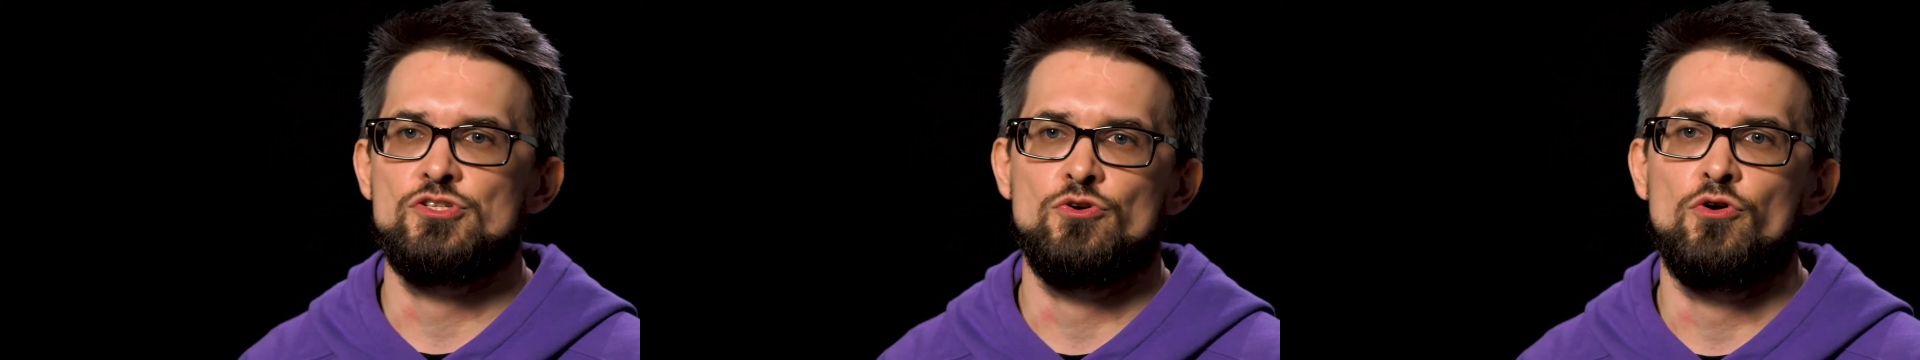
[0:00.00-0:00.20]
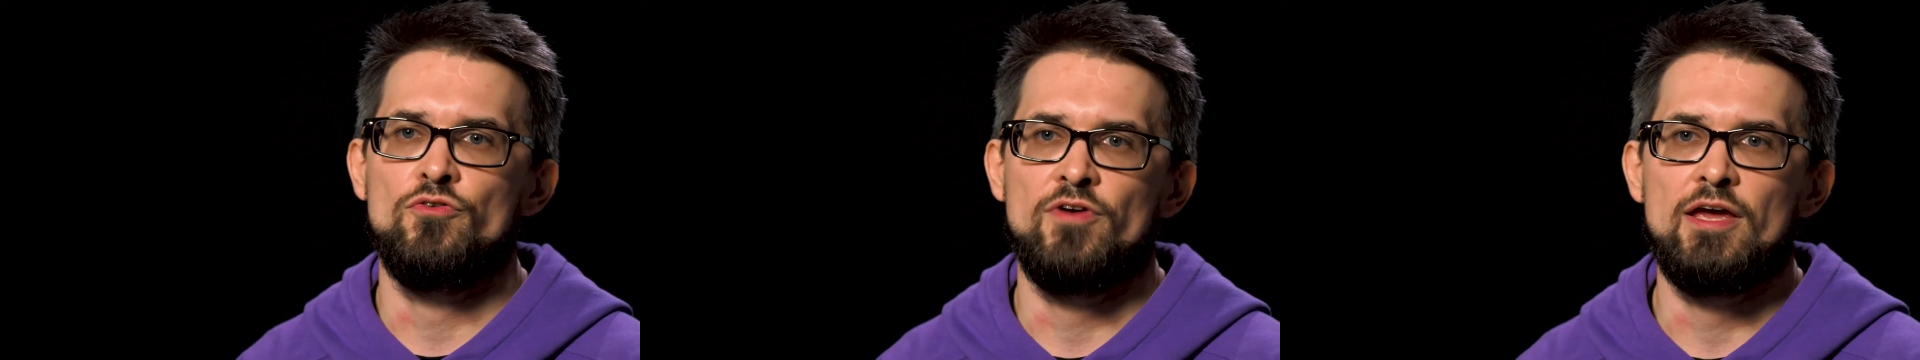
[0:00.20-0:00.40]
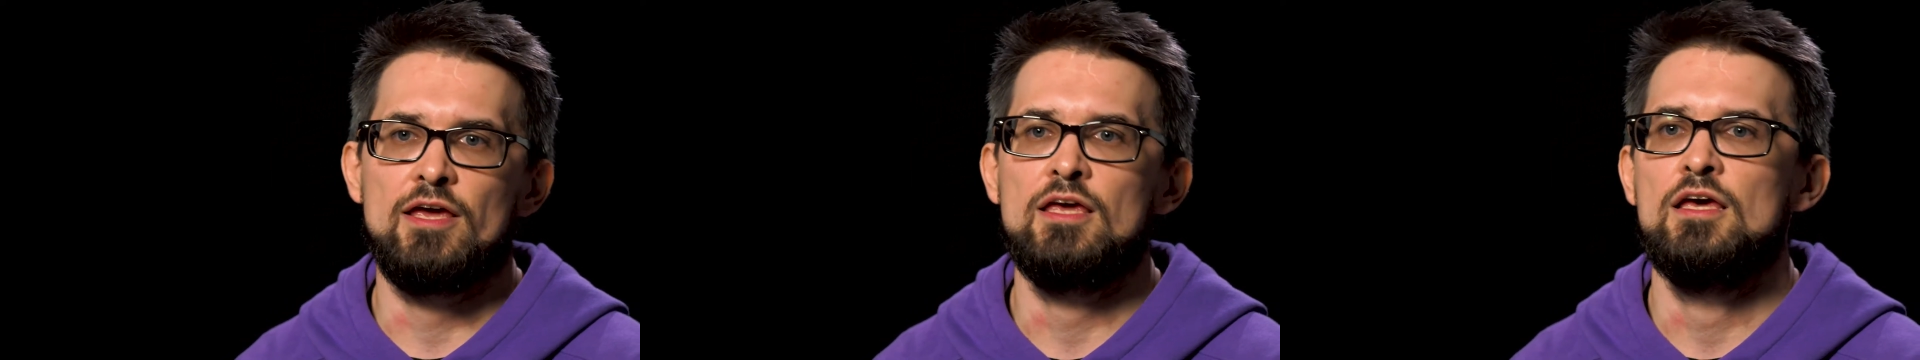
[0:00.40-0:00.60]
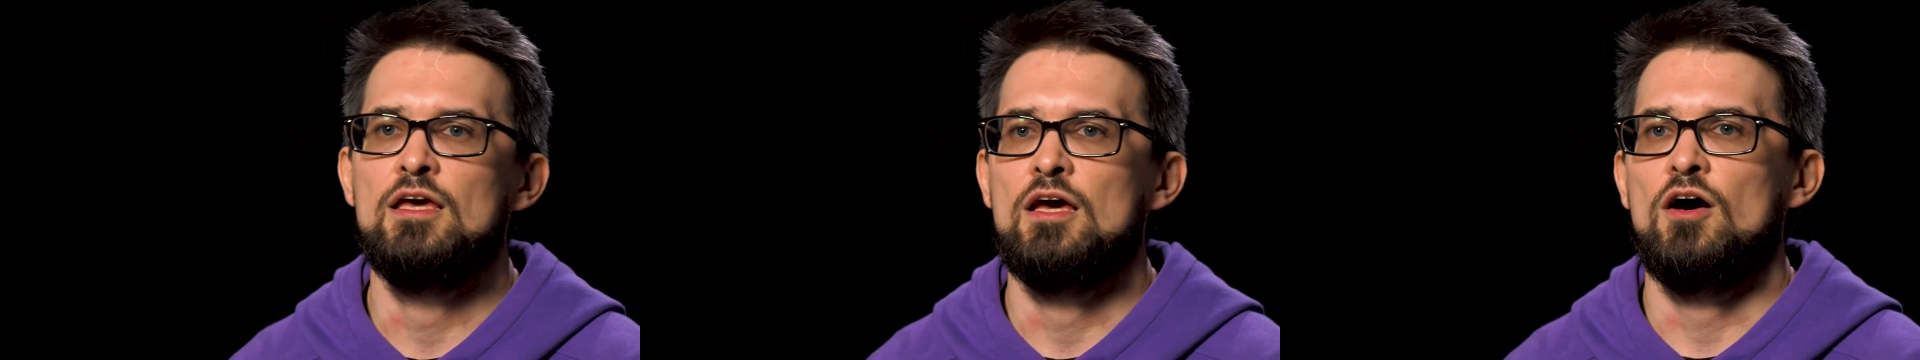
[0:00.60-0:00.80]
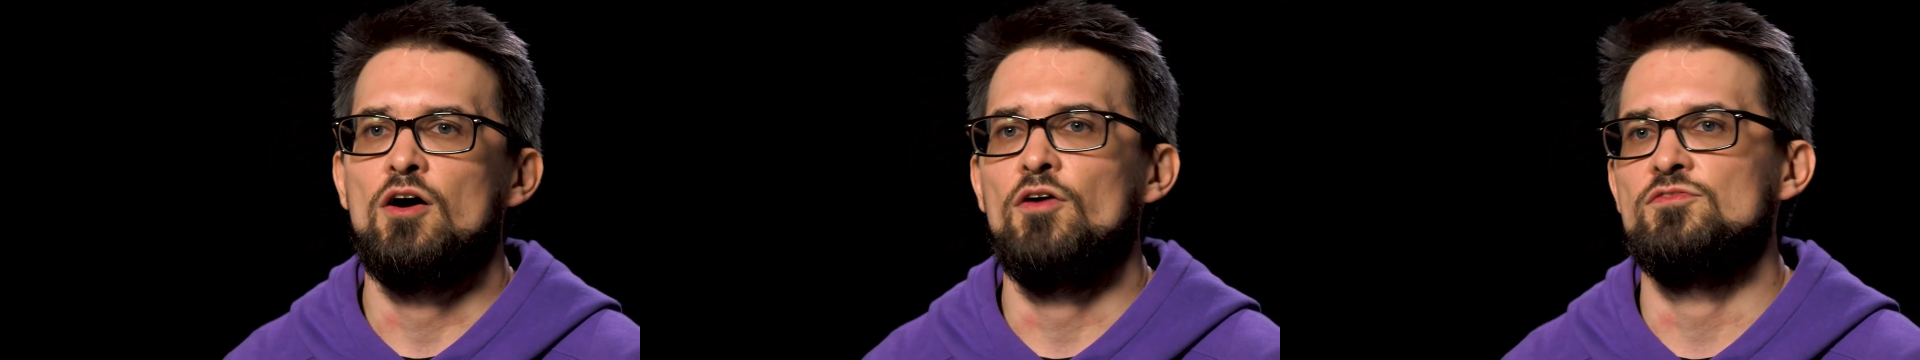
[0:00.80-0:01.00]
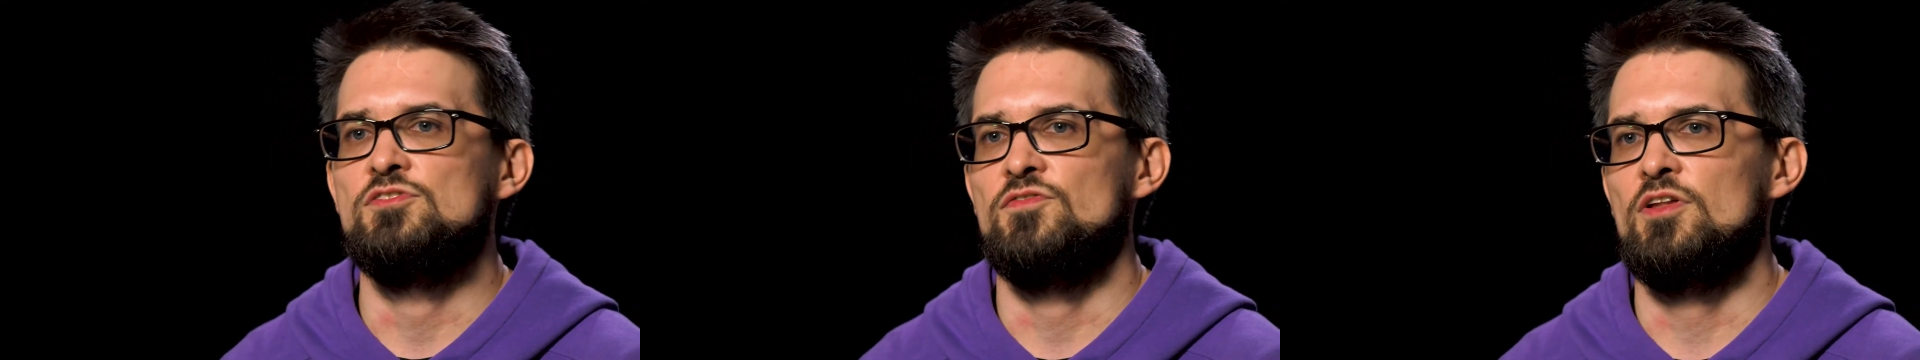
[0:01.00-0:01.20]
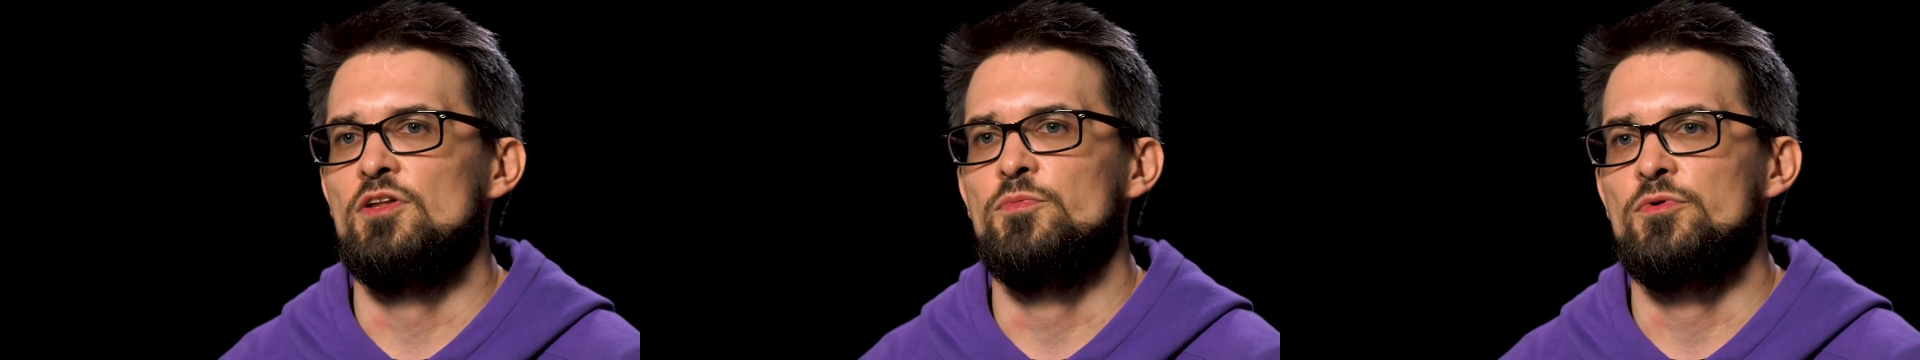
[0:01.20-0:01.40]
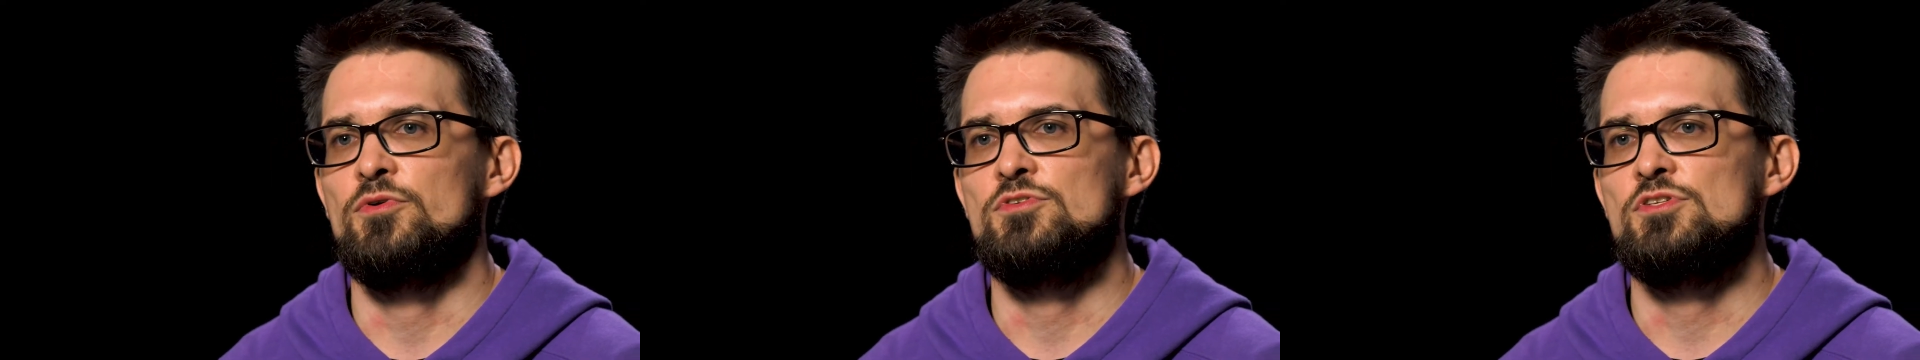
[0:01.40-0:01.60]
survey of
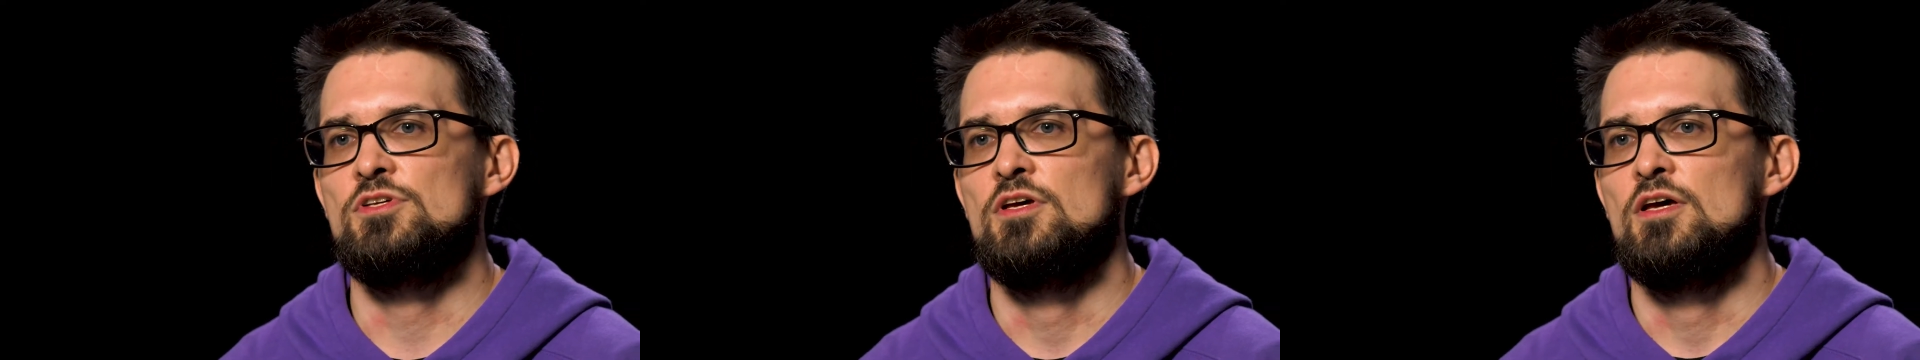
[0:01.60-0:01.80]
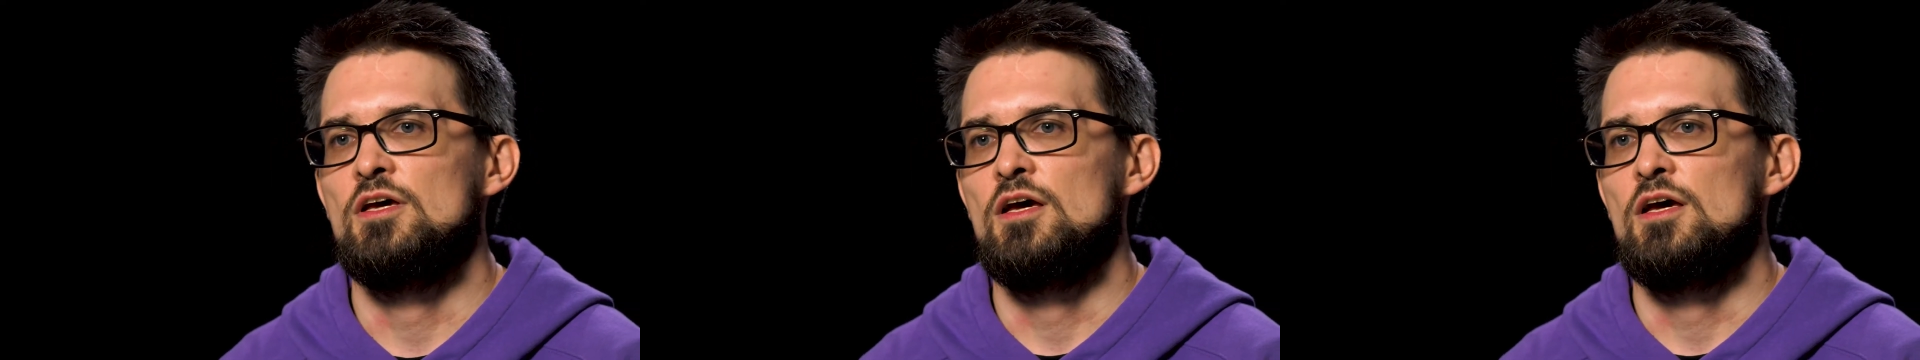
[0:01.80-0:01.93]
developers